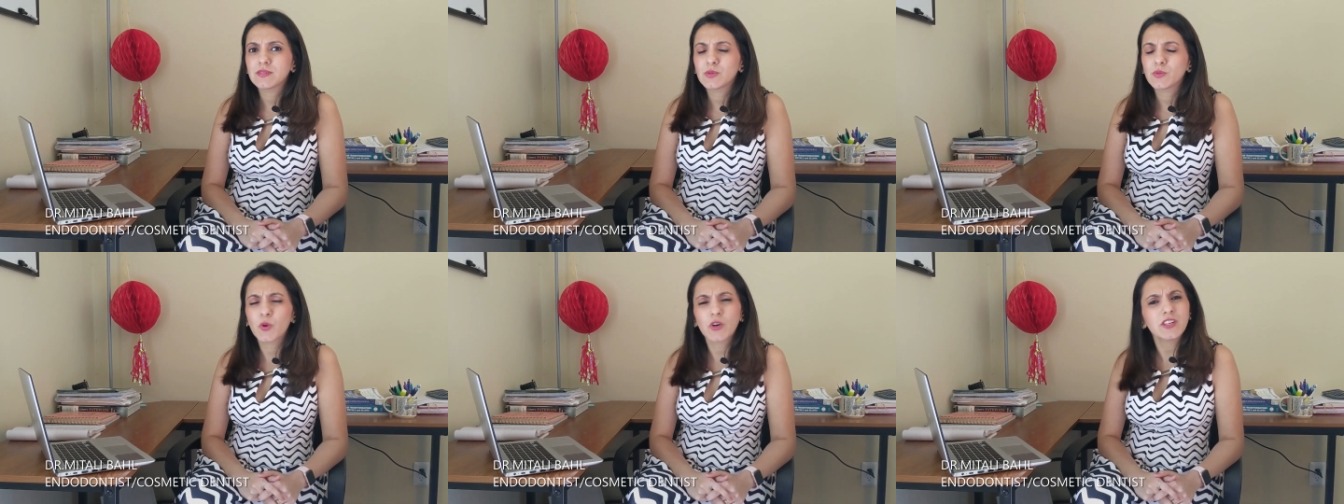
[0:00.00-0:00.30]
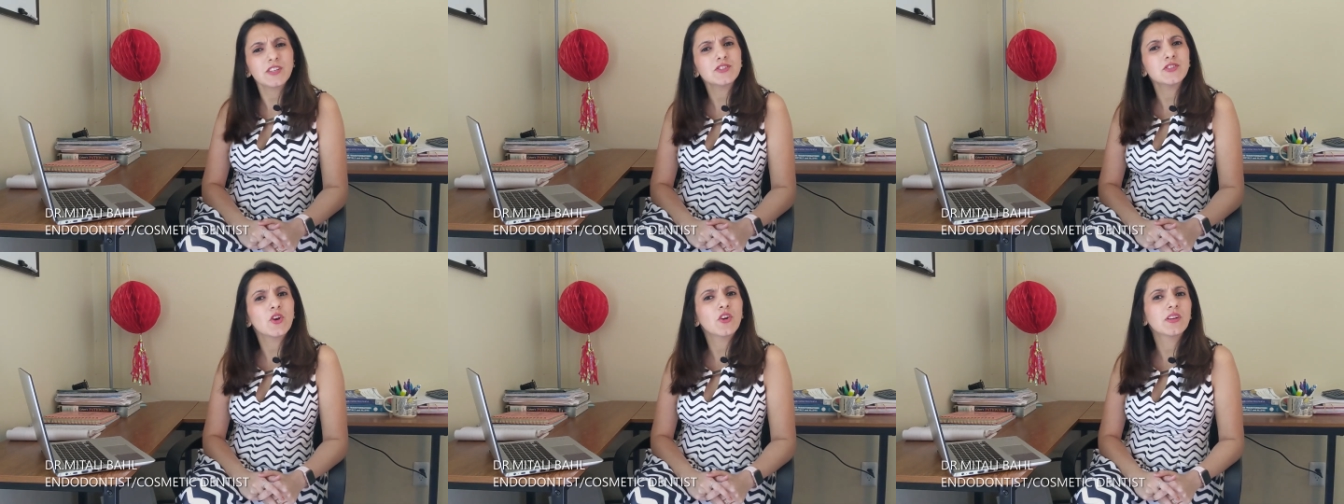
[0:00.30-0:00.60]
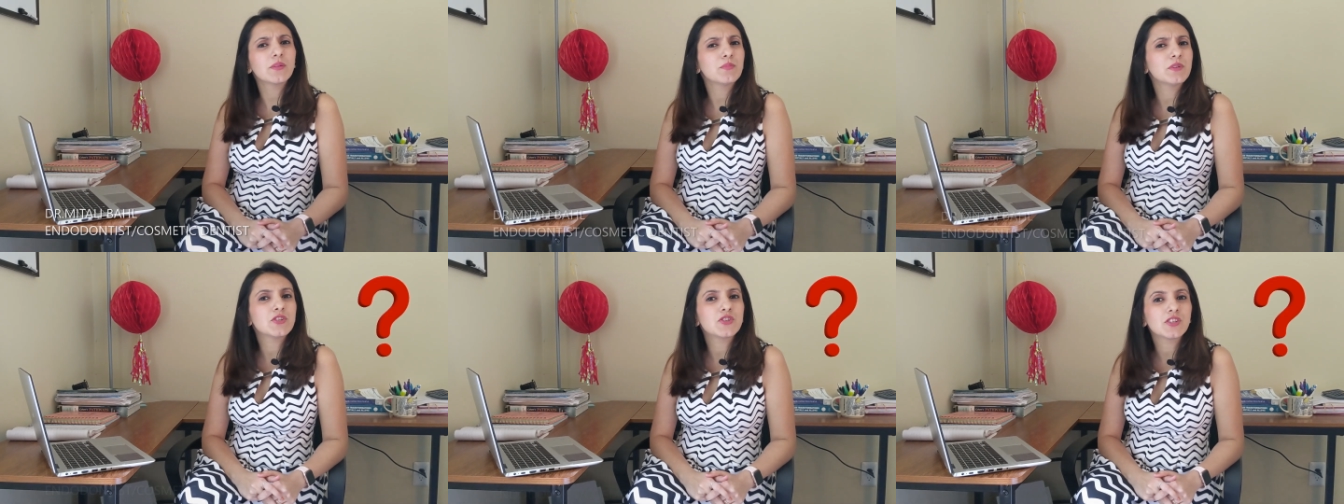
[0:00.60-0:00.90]
what is your
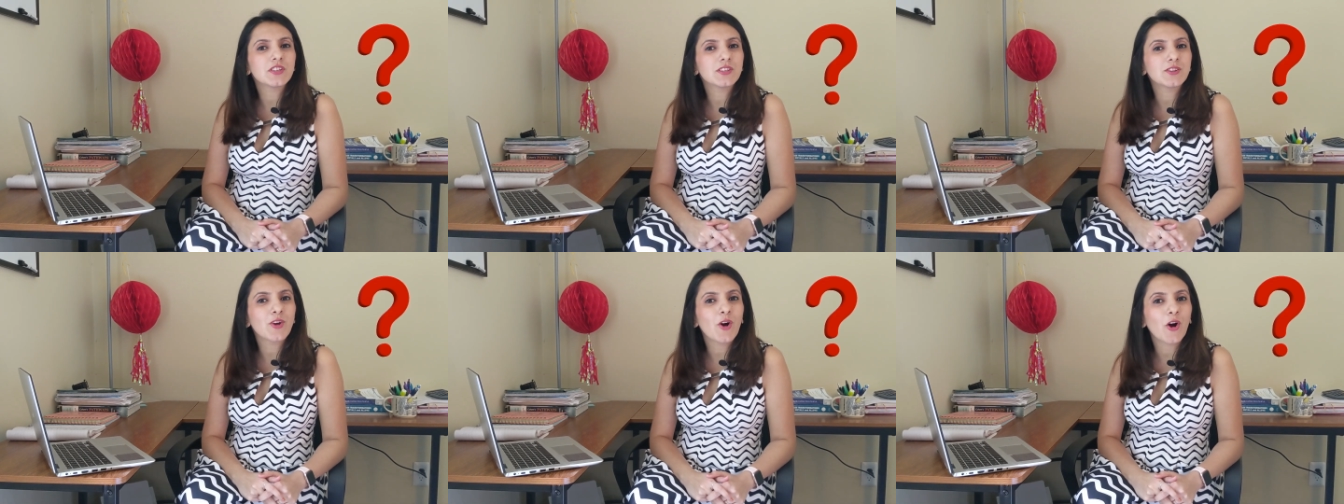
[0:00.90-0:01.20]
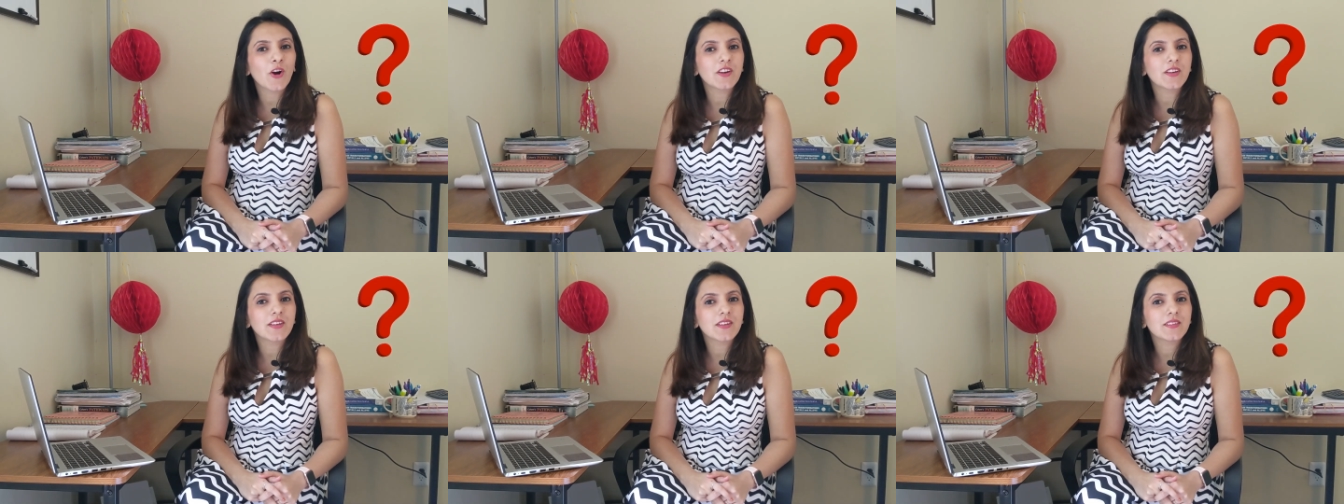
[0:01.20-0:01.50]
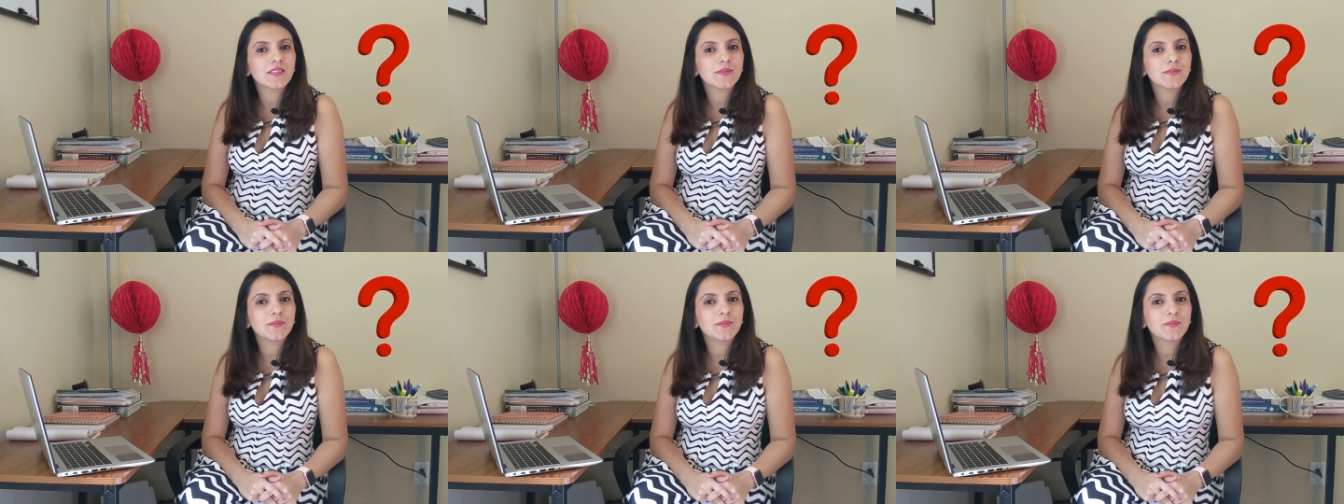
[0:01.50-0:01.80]
immediate thought?
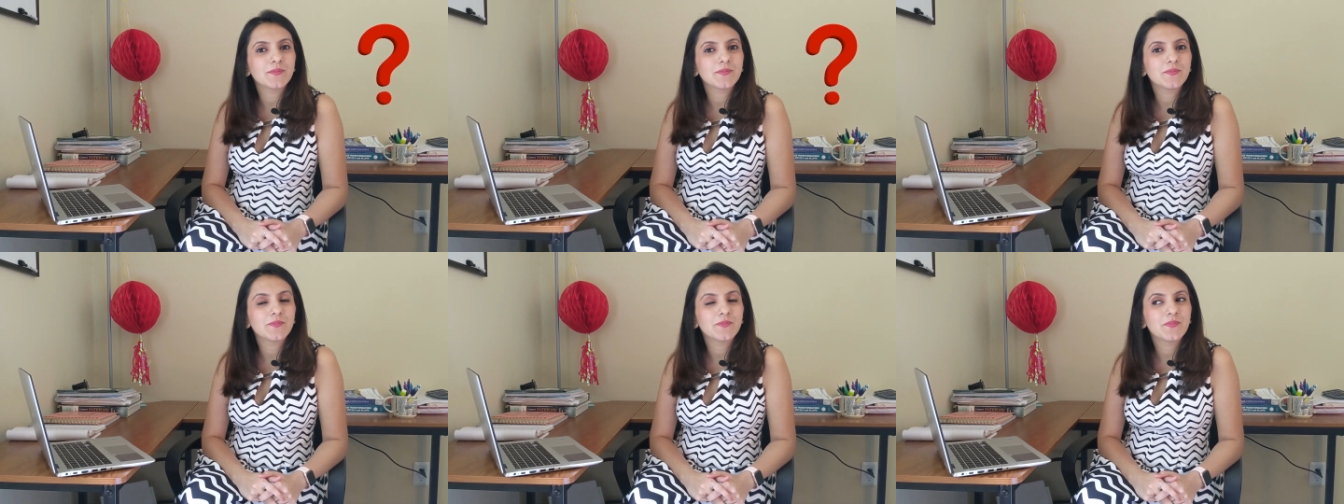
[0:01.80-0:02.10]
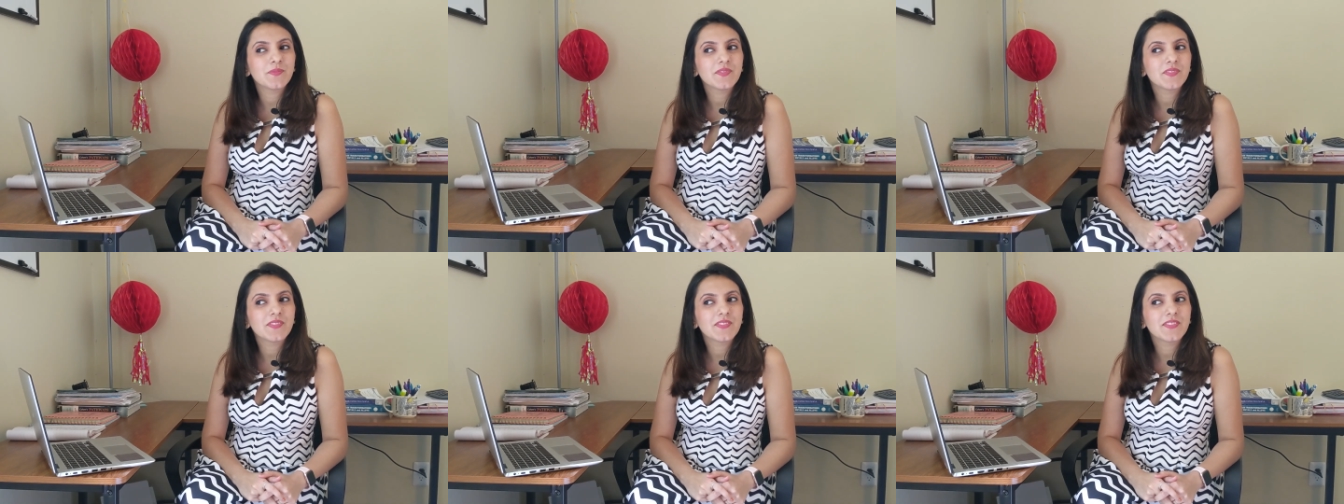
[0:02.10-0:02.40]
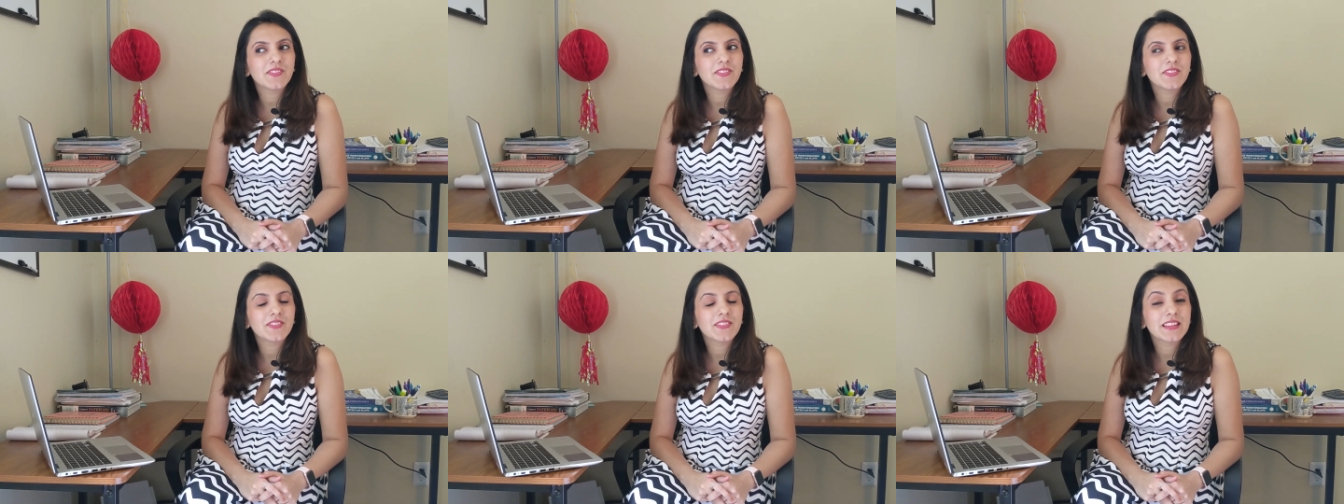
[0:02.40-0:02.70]

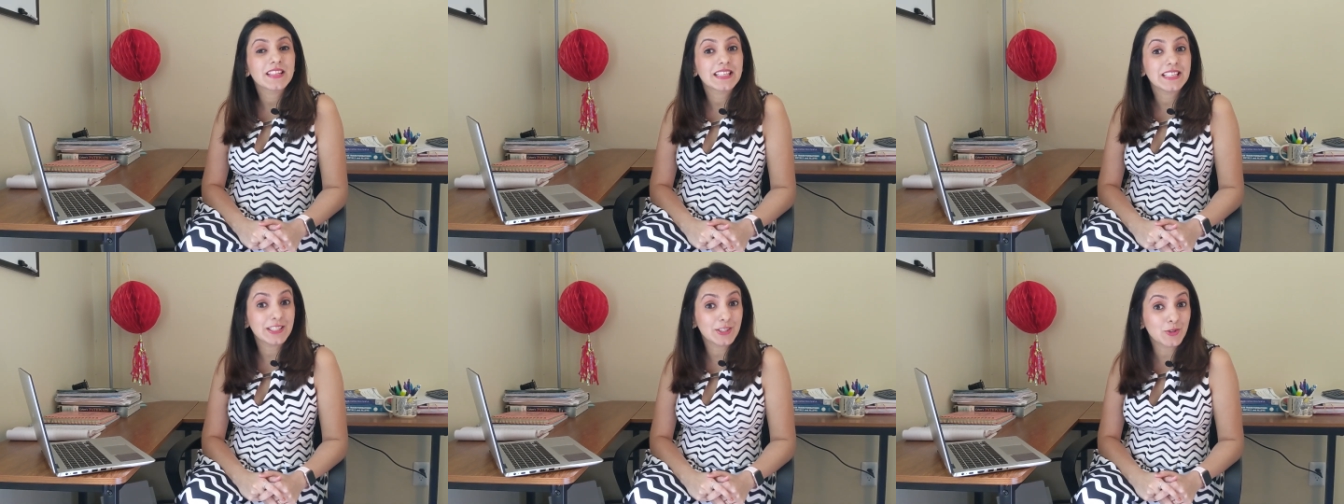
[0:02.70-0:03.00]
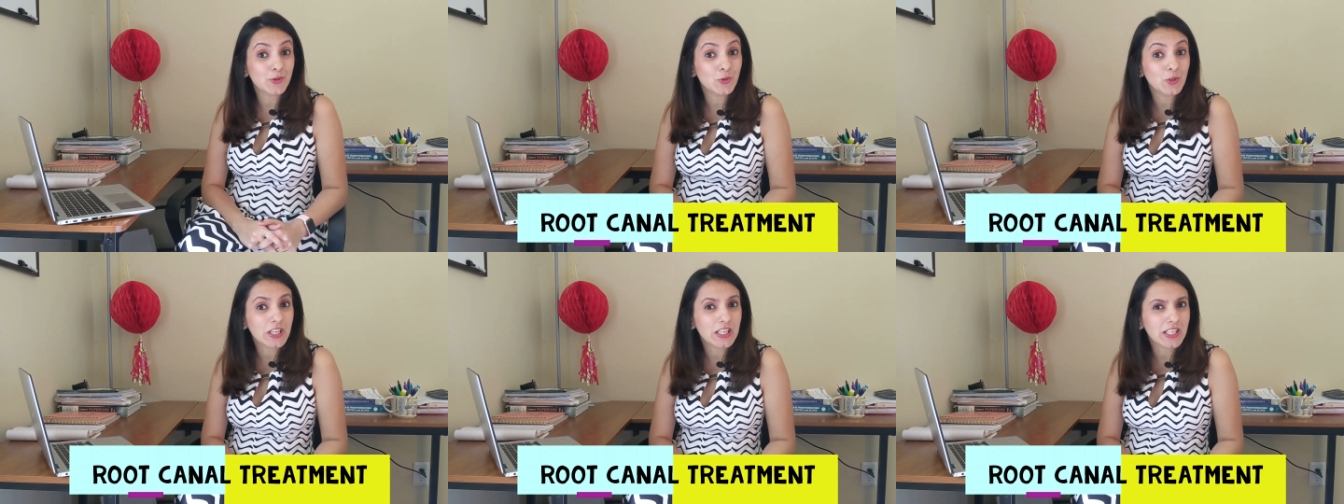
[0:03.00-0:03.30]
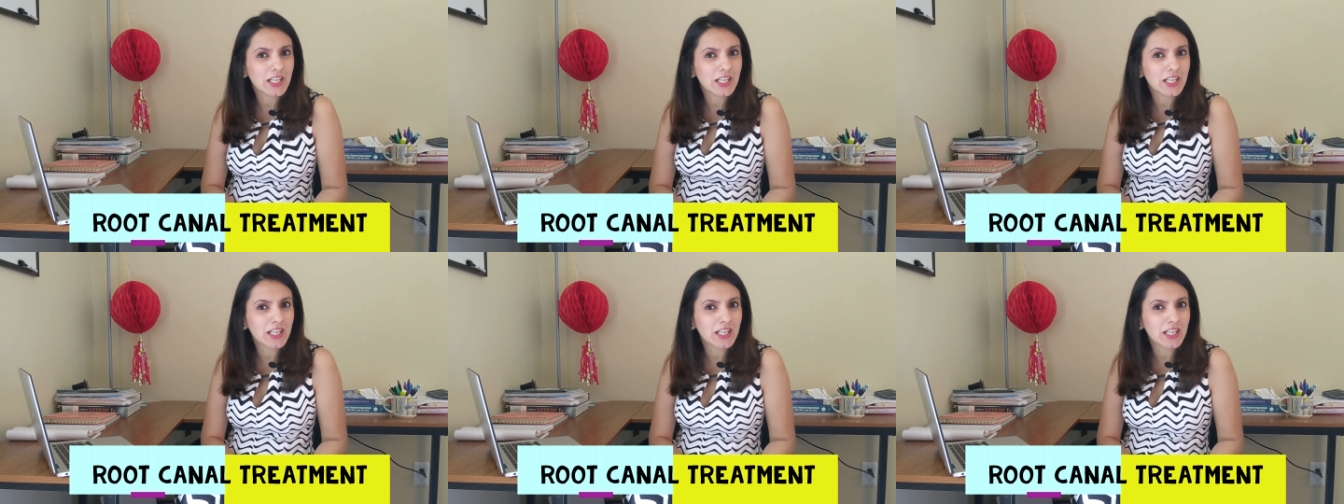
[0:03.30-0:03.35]
A root